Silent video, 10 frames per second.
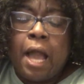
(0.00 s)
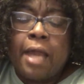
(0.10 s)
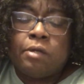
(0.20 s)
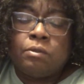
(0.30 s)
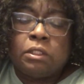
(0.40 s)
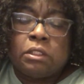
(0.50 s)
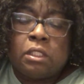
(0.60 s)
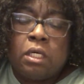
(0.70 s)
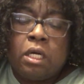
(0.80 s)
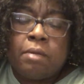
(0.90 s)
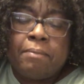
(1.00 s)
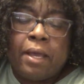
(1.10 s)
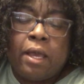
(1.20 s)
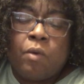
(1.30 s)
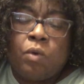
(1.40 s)
I don't want to
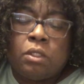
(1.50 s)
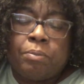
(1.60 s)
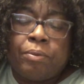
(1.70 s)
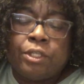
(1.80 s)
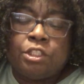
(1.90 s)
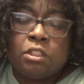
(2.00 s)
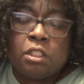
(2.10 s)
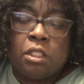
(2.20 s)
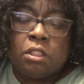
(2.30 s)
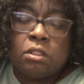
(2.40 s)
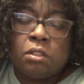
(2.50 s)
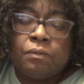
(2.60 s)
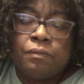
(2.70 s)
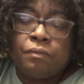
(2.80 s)
undermine what depression is.